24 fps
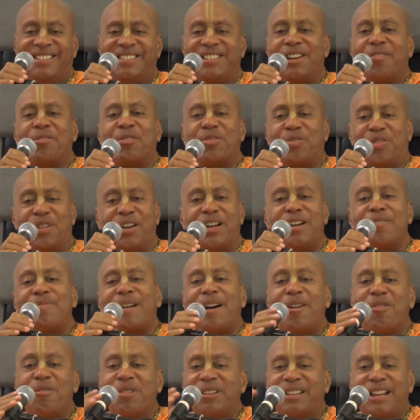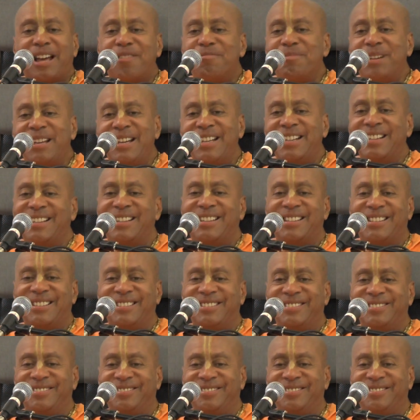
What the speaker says: Do you ever think about what that means?